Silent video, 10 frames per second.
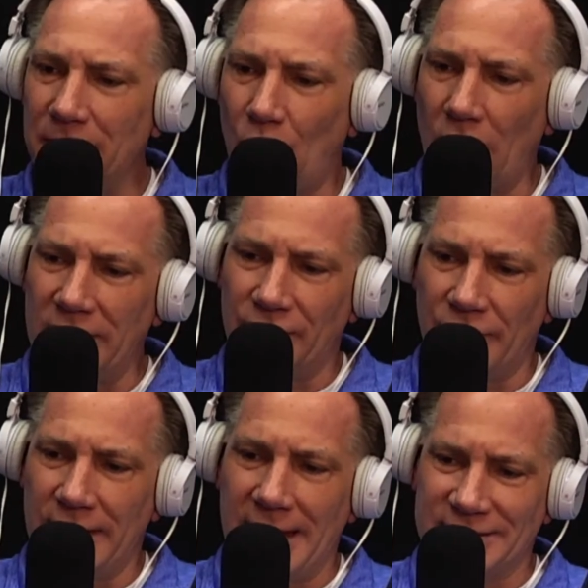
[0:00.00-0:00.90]
midpoint
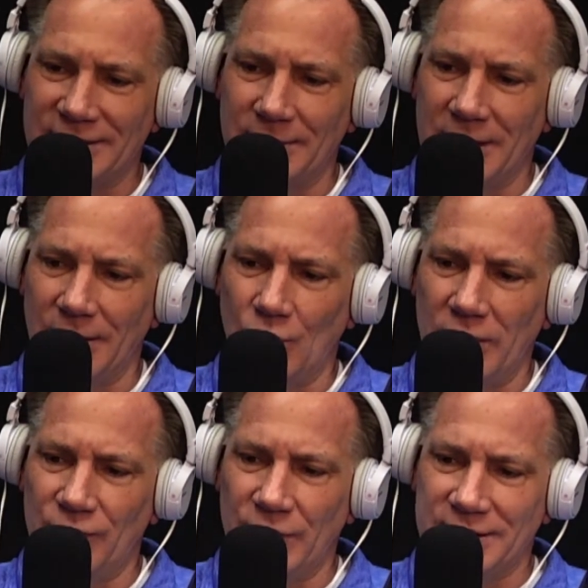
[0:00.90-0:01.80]
for the estimate on
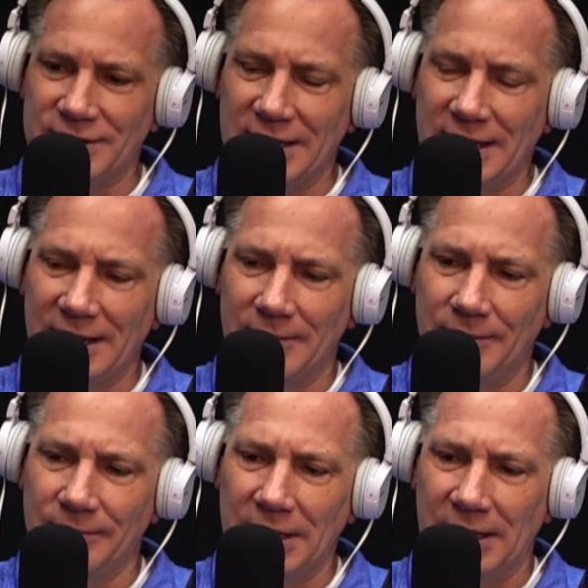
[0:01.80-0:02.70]
what fixed
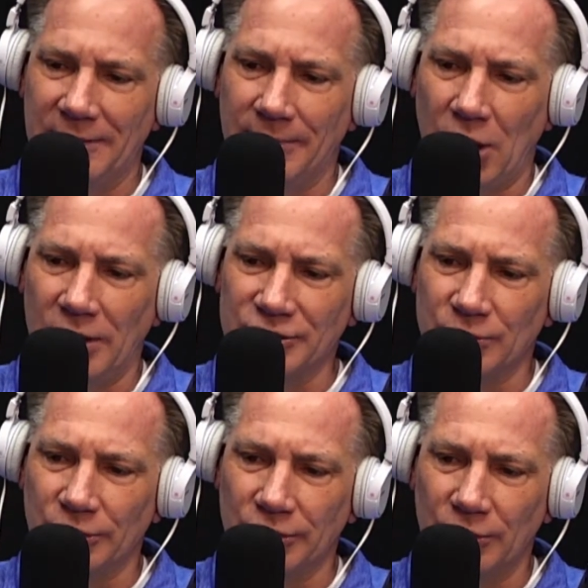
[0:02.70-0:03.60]
income uh,
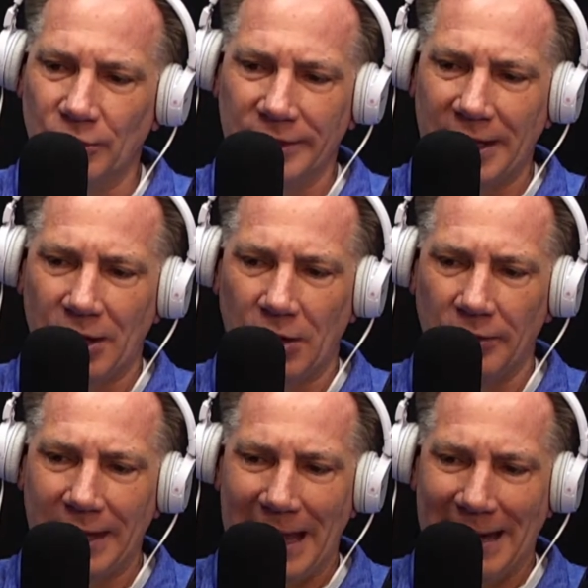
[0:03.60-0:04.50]
bonds will do, what they
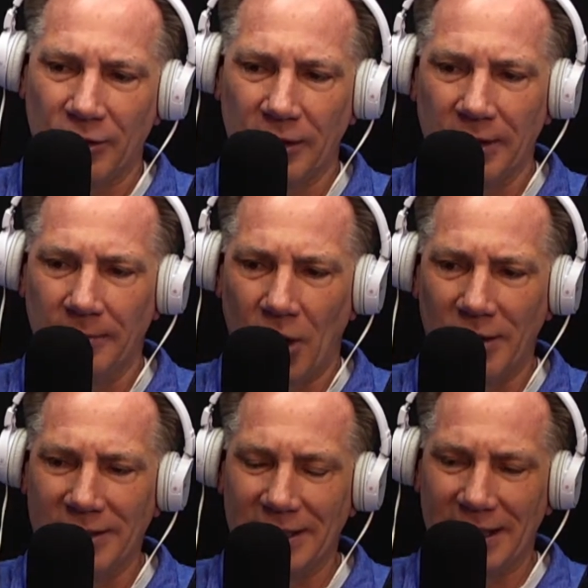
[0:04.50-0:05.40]
call the aggregate
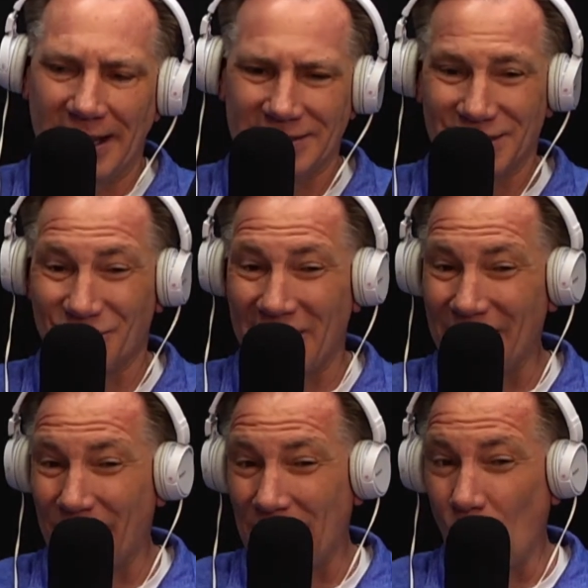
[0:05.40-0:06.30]
bond index, is
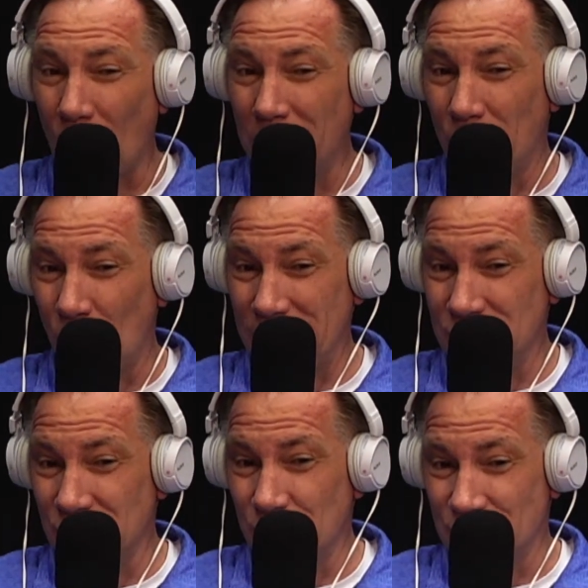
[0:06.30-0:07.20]
right around
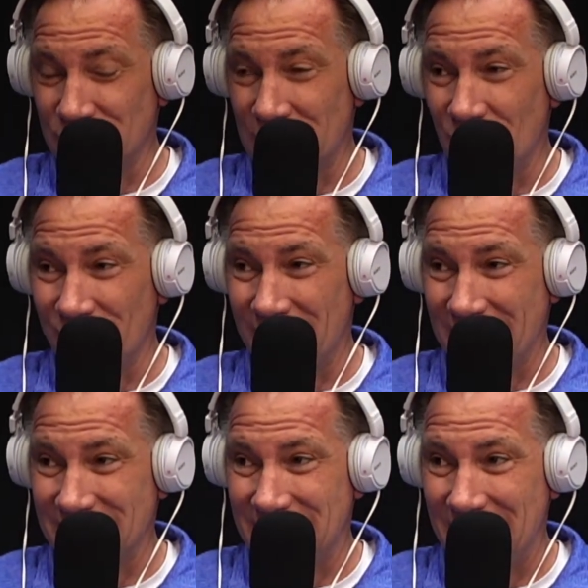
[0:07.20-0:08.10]
1.2% over the
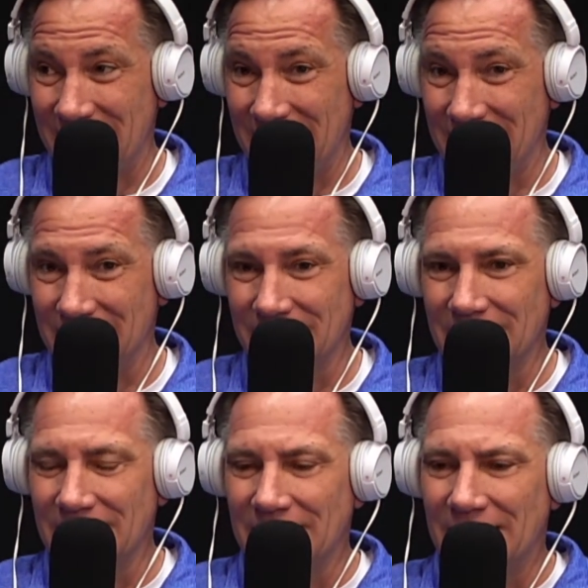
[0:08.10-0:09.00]
next decade.
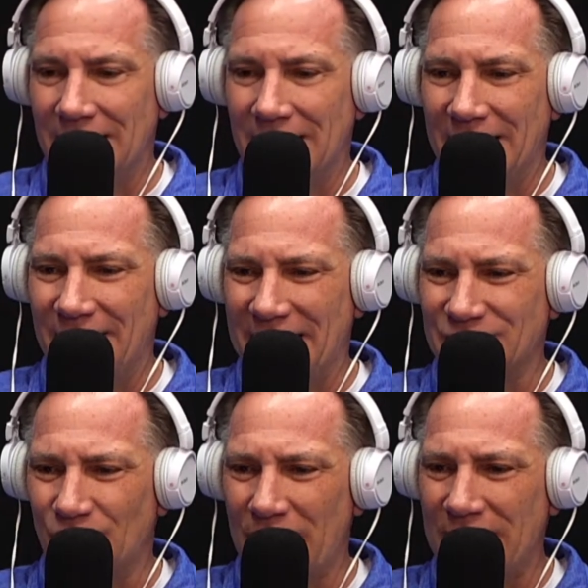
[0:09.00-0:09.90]
Uh, and
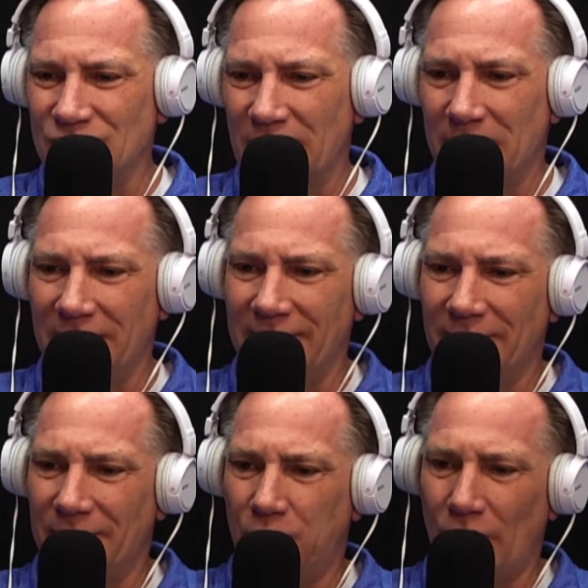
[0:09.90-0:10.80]
that's a range, I believe,
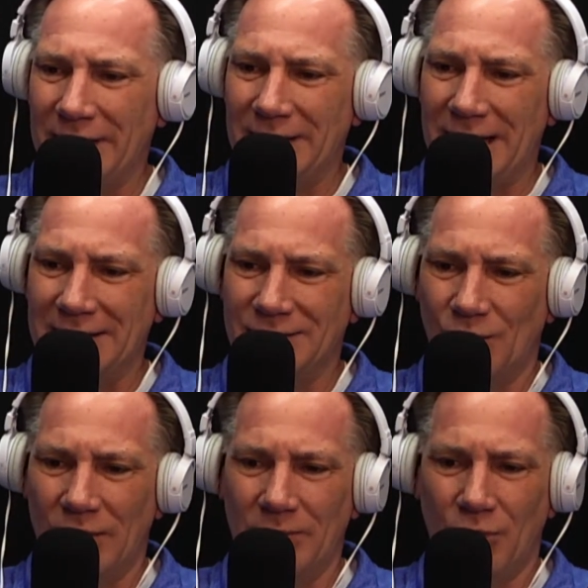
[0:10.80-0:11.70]
of 0.8 to
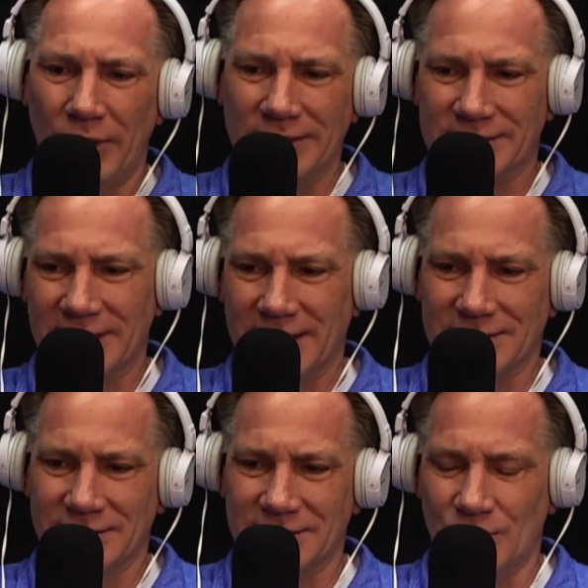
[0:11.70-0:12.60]
1.6,
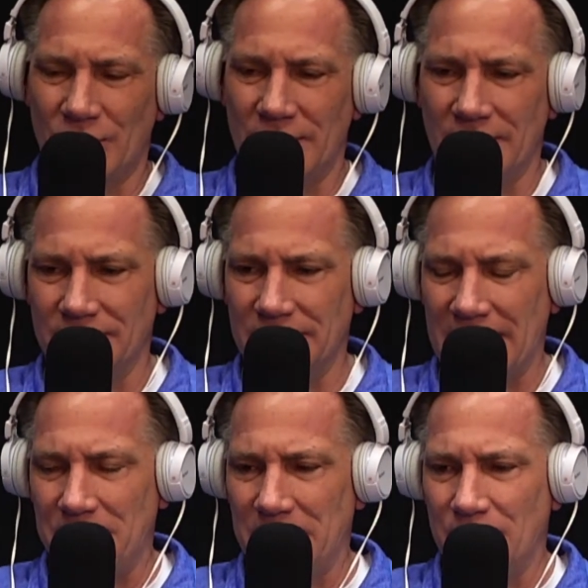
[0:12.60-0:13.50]
so somewhere in the,
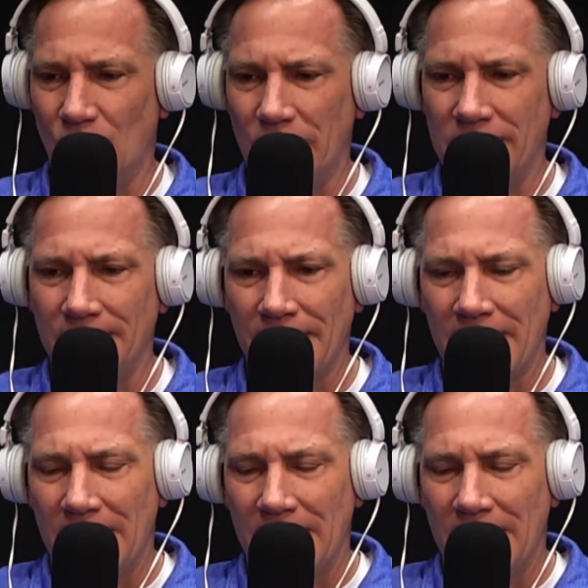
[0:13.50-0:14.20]
that midpoint.